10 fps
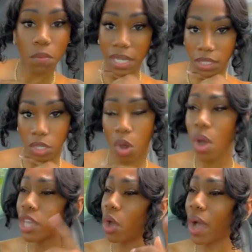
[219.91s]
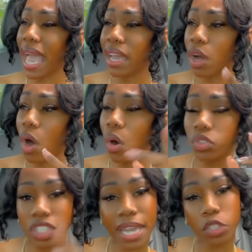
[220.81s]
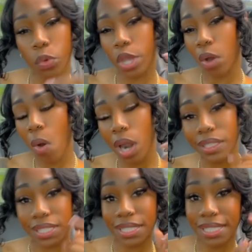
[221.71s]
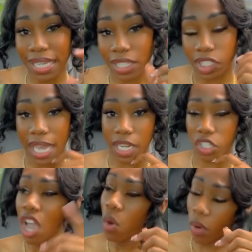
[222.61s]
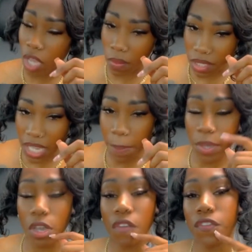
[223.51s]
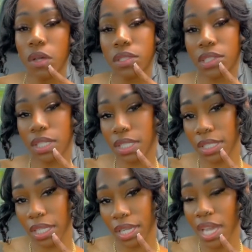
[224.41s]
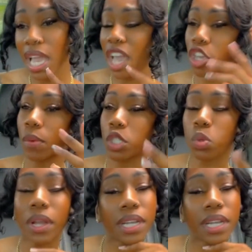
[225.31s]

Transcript: Which is why it is necessary for us to consider the impact of our actions and the message we are sending,